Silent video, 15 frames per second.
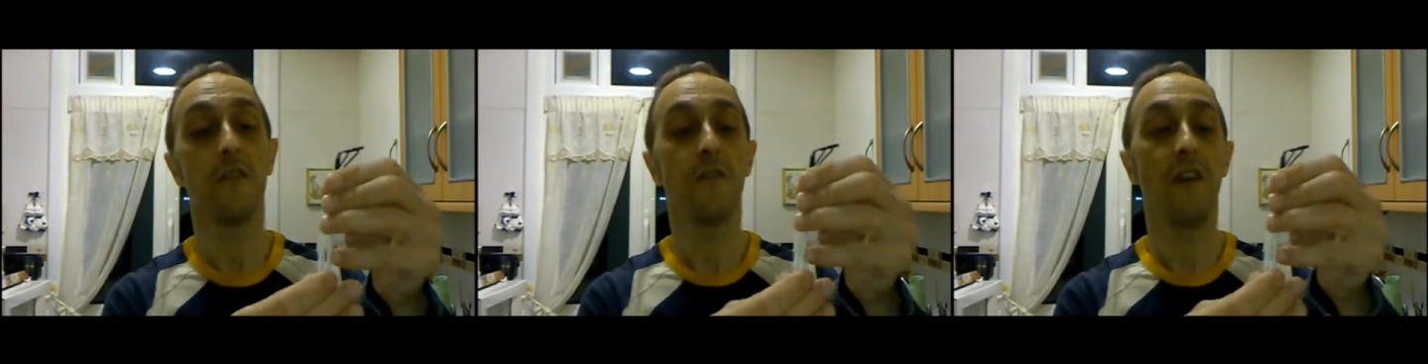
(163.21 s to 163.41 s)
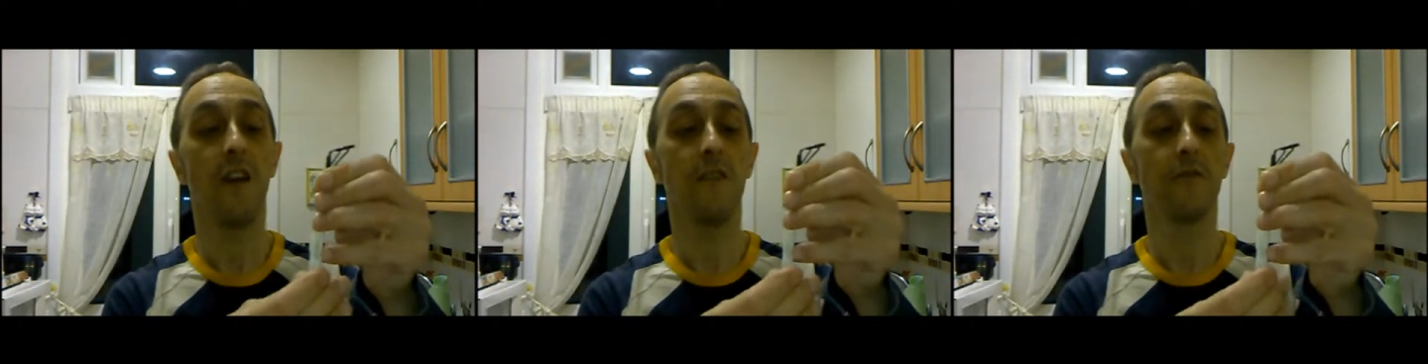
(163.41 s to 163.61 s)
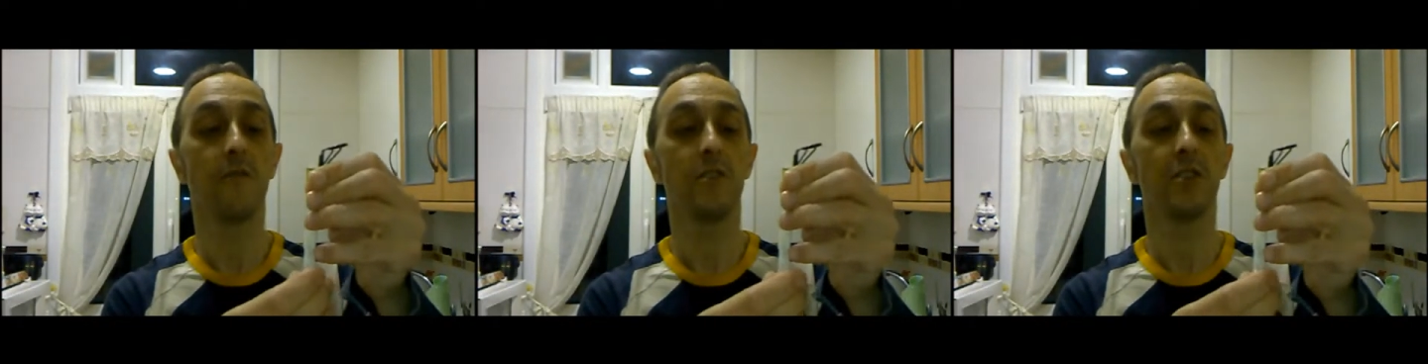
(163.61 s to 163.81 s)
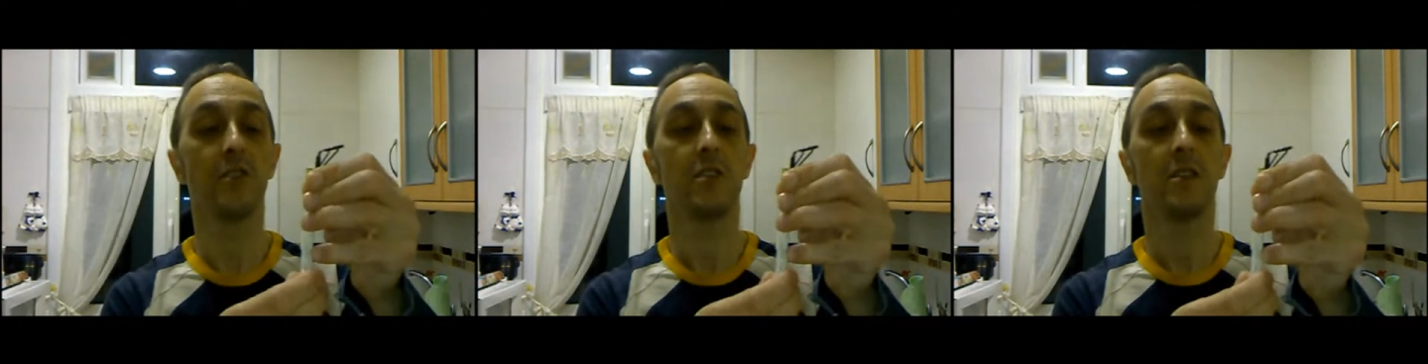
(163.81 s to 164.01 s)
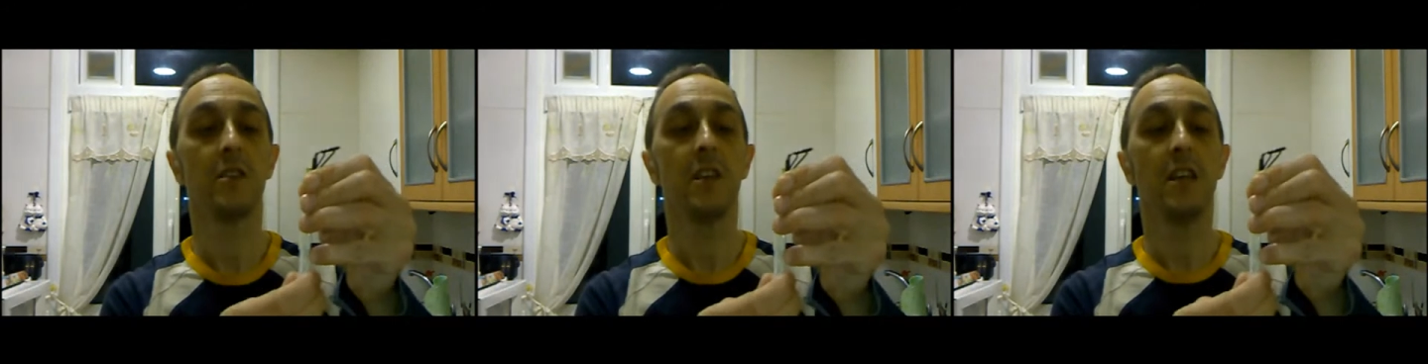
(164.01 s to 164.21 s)

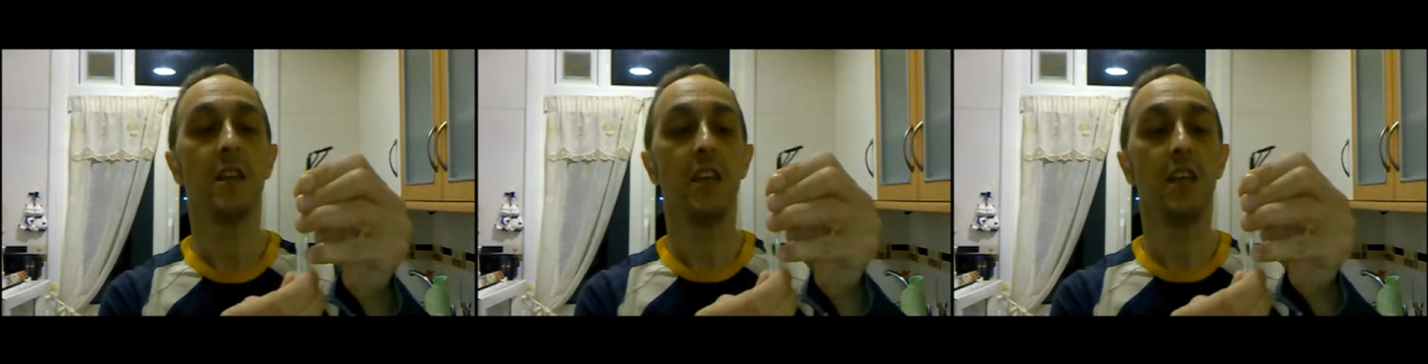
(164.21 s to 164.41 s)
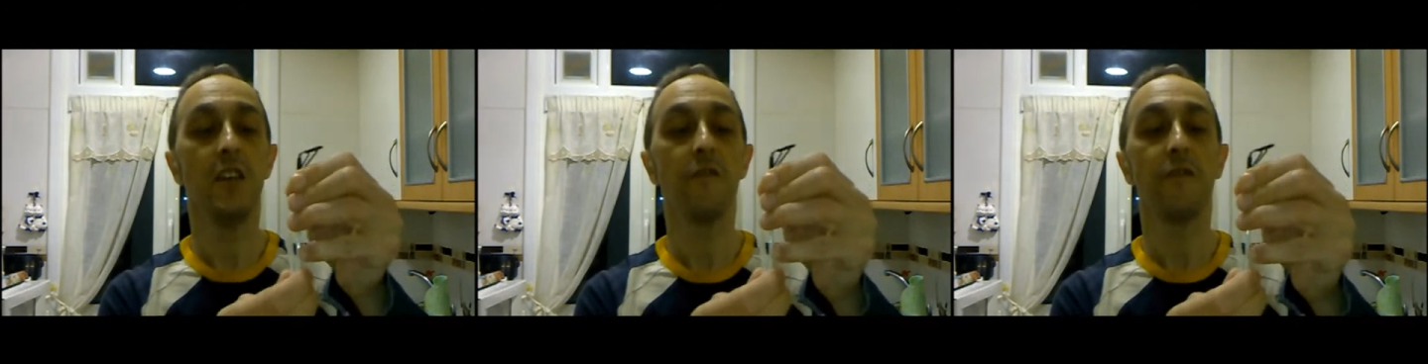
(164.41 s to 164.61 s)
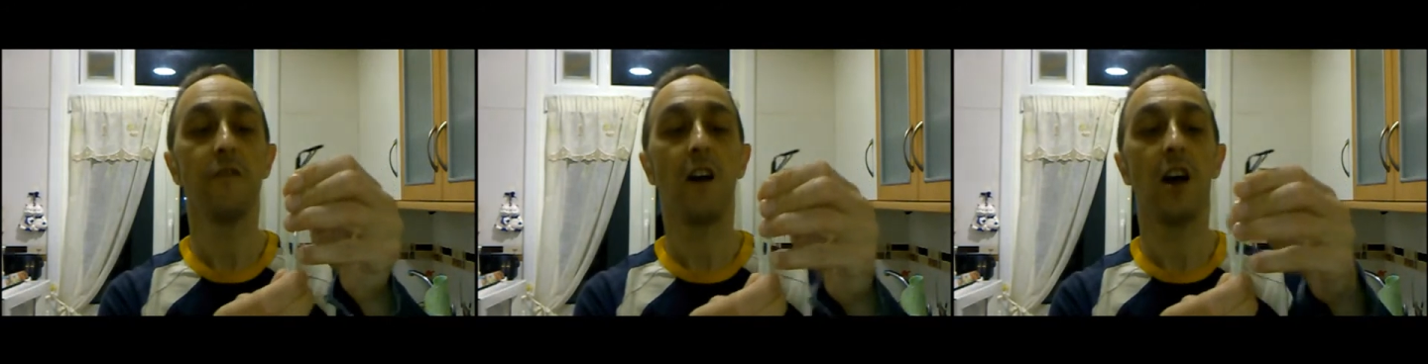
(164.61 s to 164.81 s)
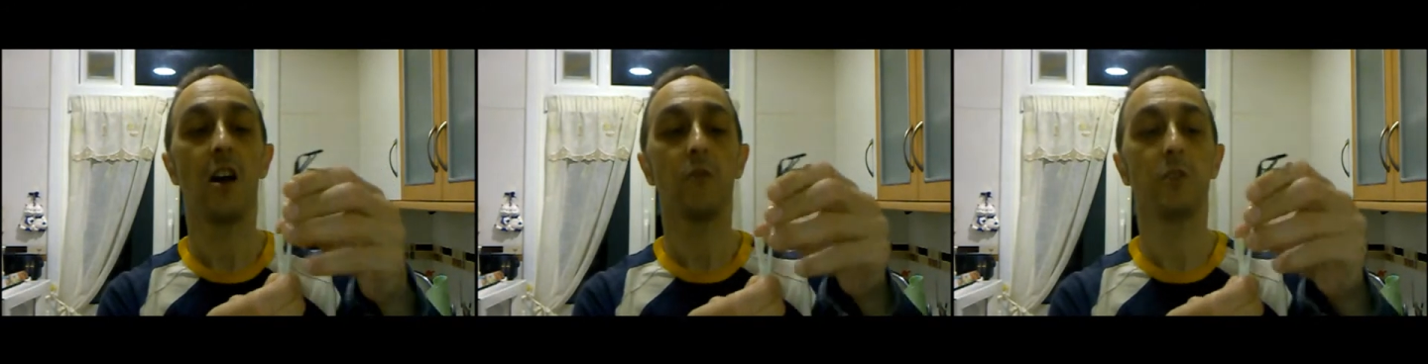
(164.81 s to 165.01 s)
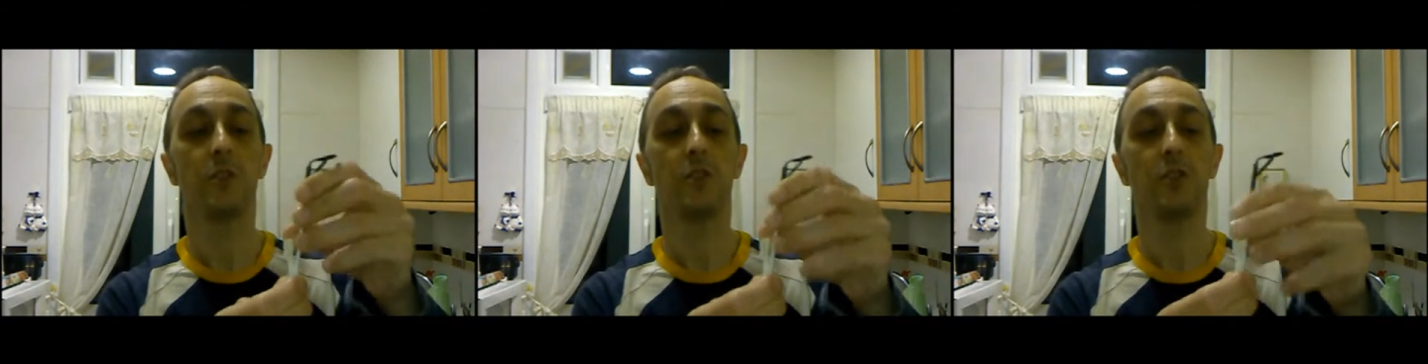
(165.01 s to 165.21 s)
favorite if
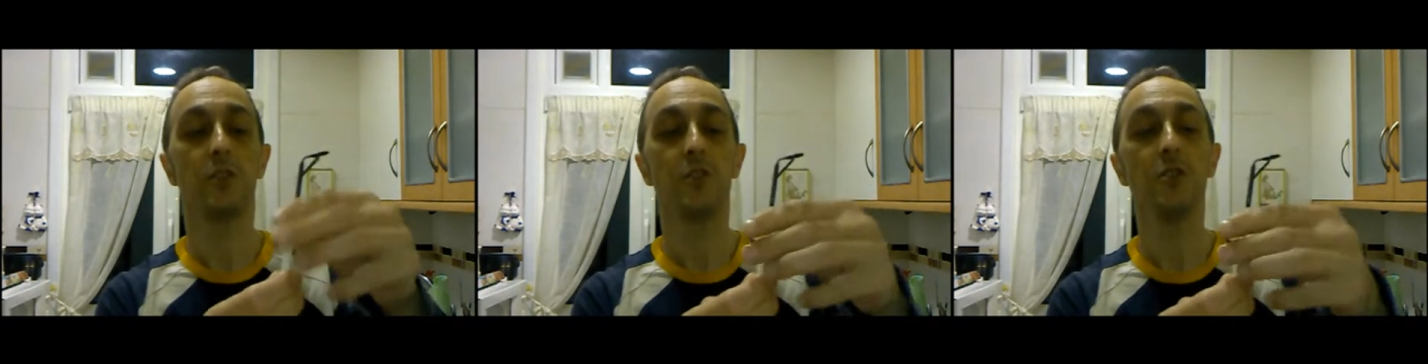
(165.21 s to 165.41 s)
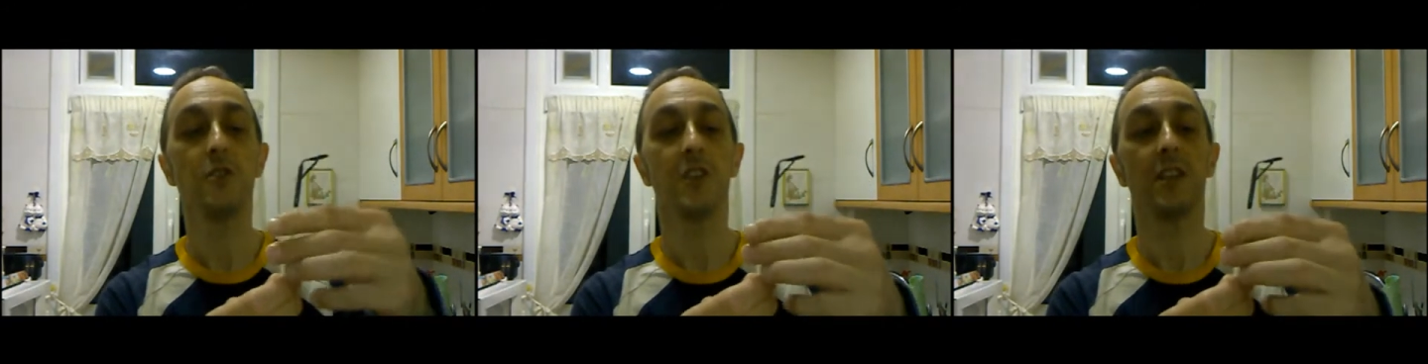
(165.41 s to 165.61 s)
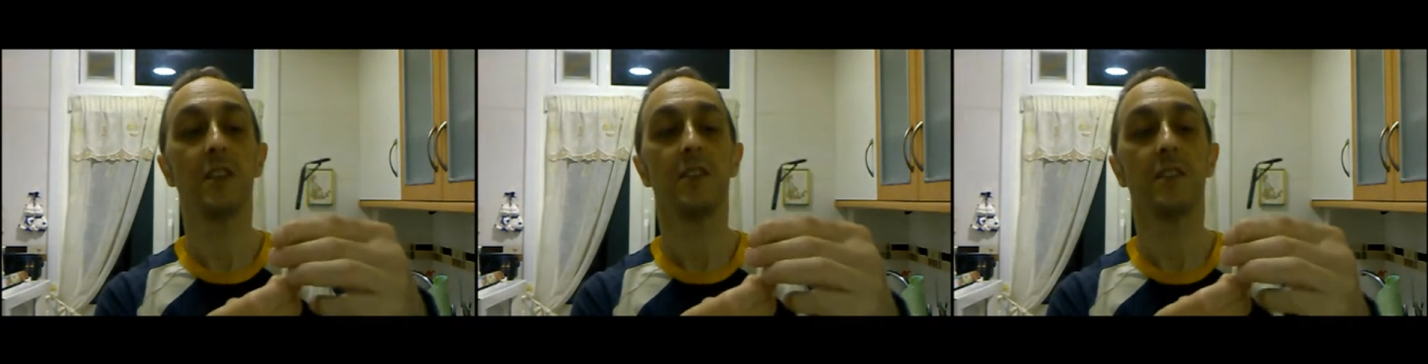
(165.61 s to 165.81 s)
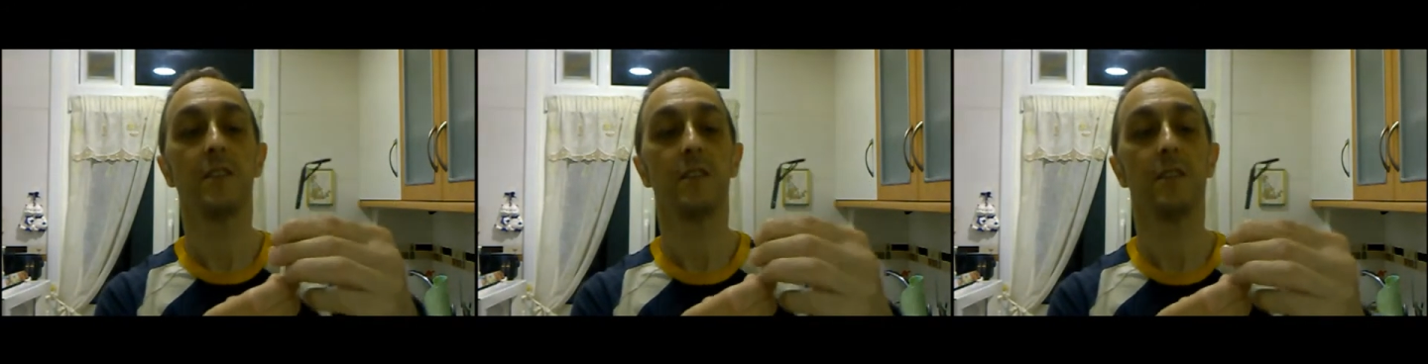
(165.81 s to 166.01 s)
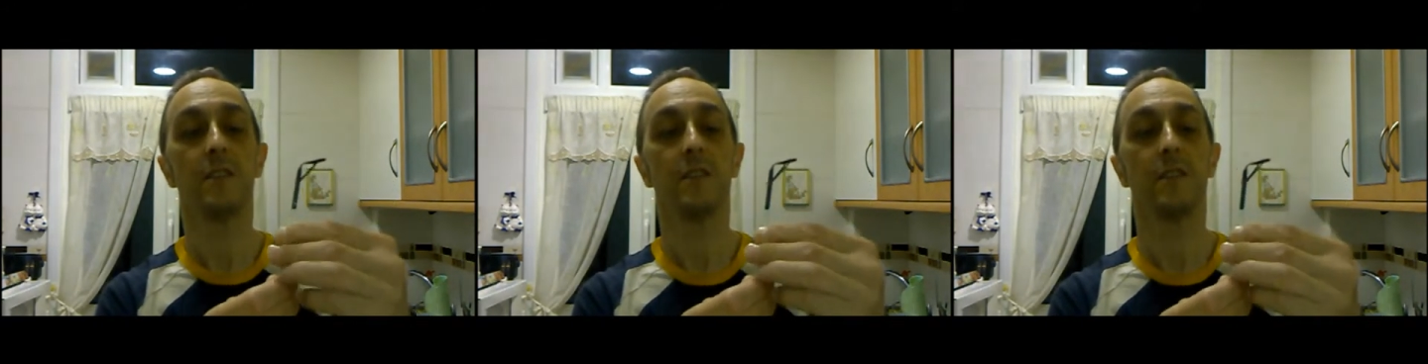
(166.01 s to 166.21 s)
I were to use it.
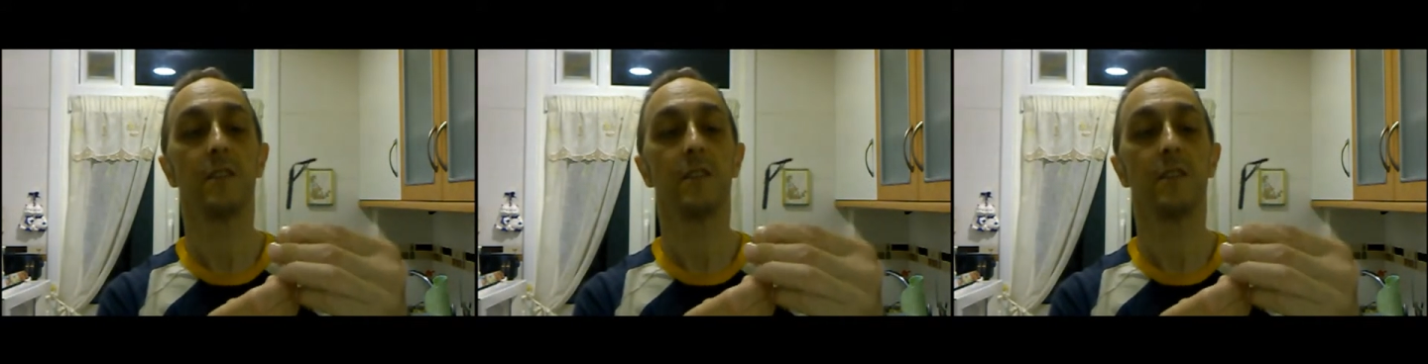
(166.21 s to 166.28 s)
